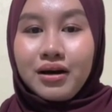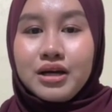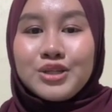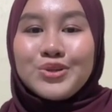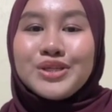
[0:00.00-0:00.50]

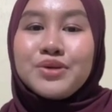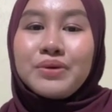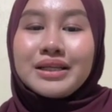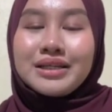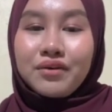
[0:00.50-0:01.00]
to see whether
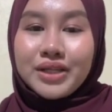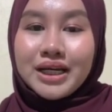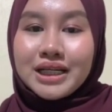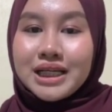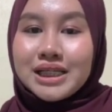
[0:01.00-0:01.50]
Daftardar
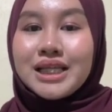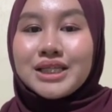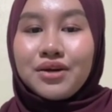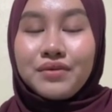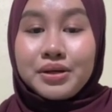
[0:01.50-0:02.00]
Gejji and
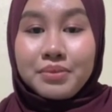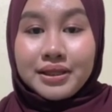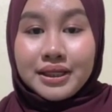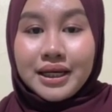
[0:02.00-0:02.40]
Jafari method